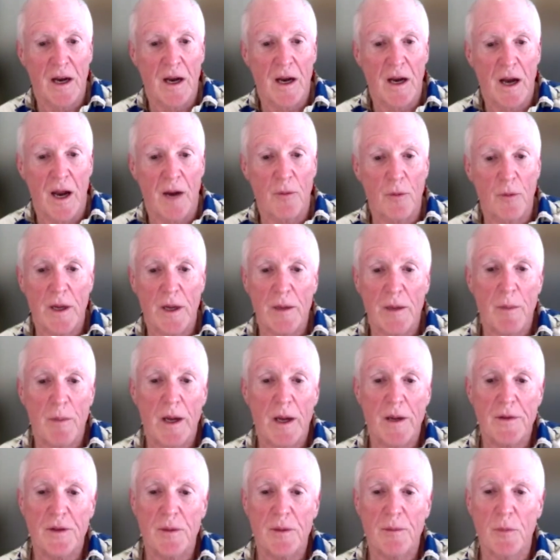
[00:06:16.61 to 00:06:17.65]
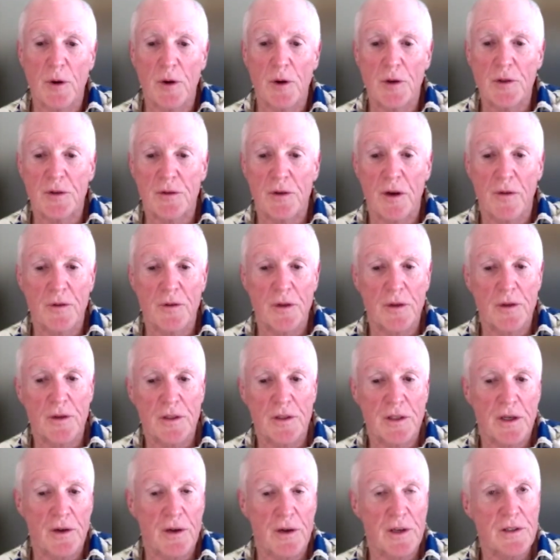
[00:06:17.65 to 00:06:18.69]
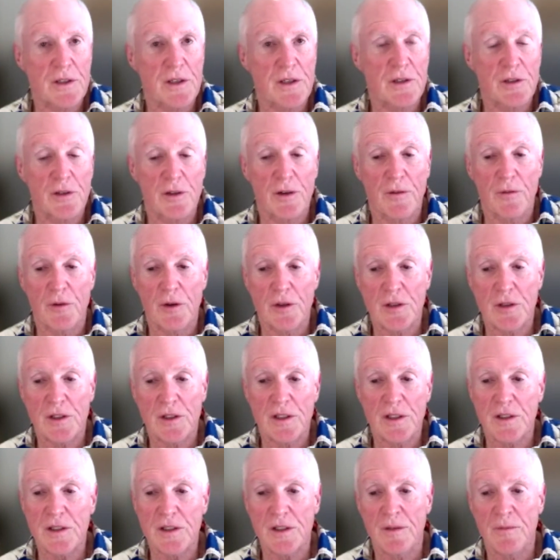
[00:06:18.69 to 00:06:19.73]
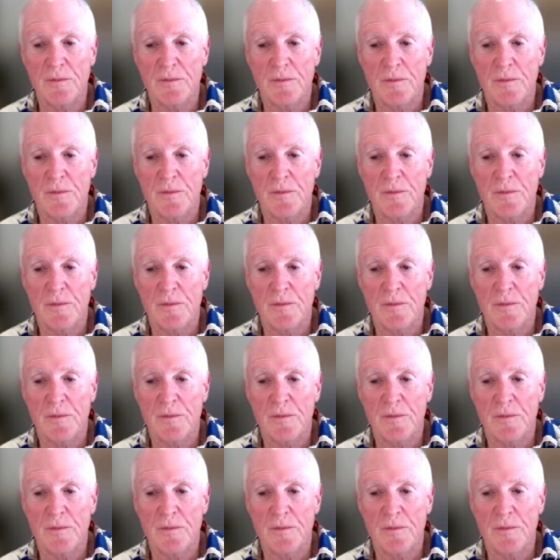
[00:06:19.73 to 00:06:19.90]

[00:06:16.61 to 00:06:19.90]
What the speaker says: I read about the merger of Unitarians and Universalists.